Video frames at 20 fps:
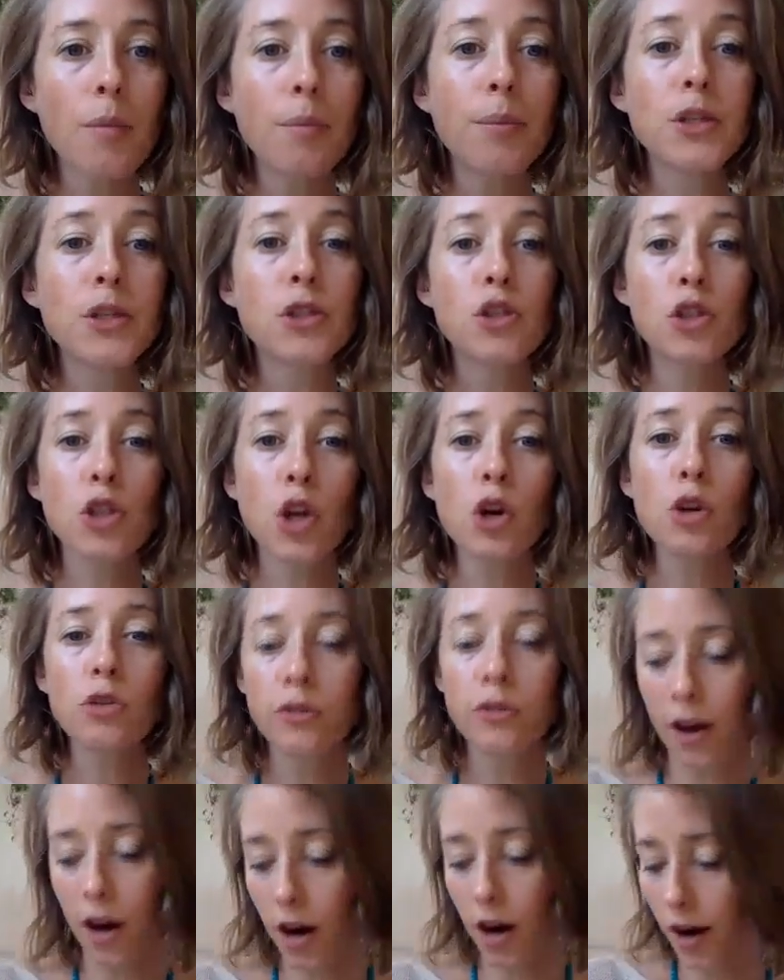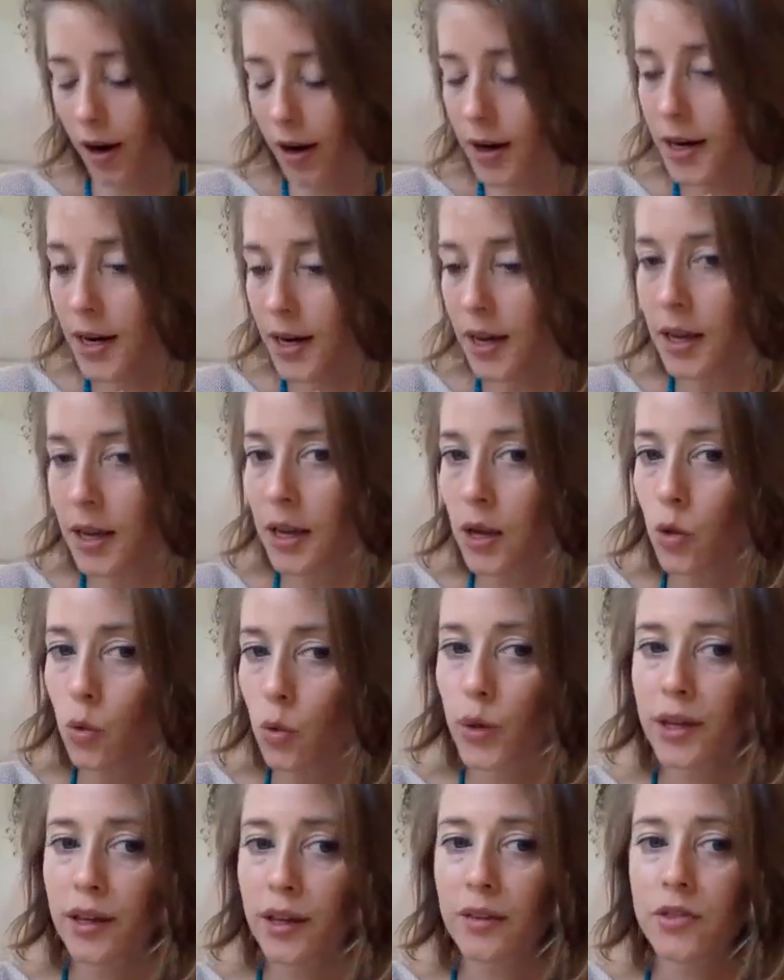But so far,
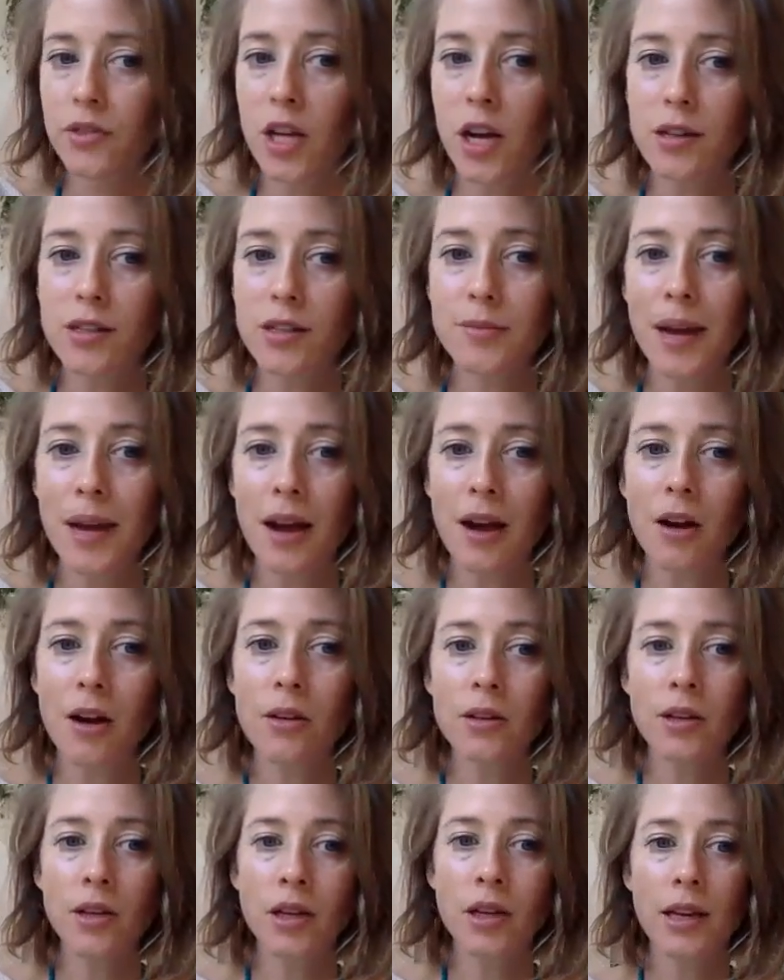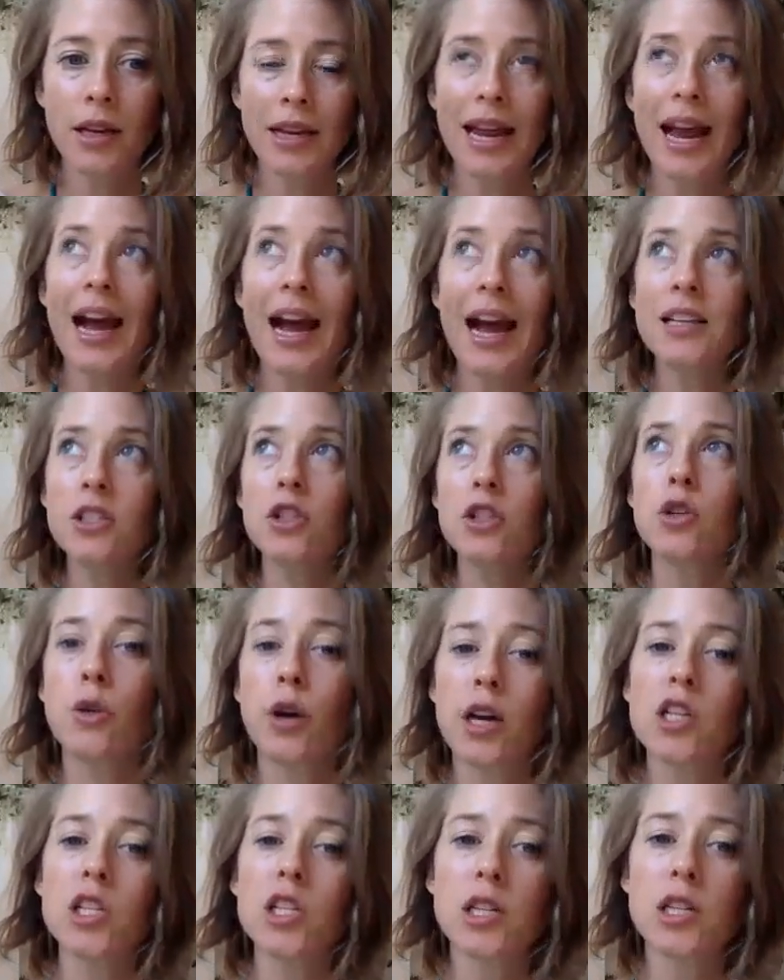we have talked about and asked the
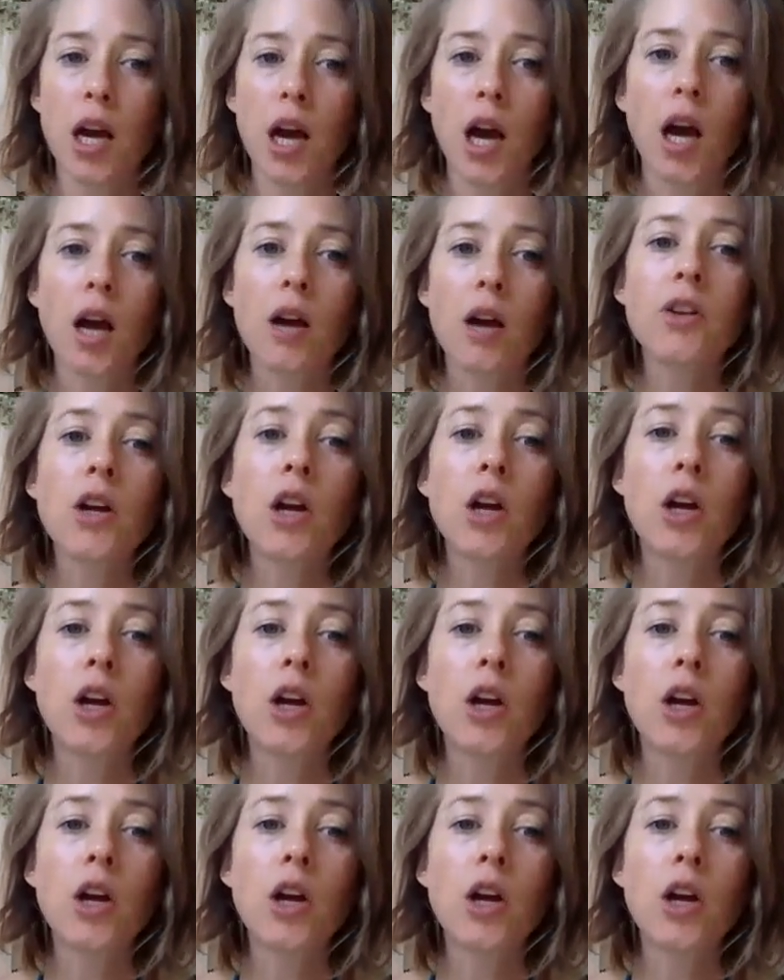question of,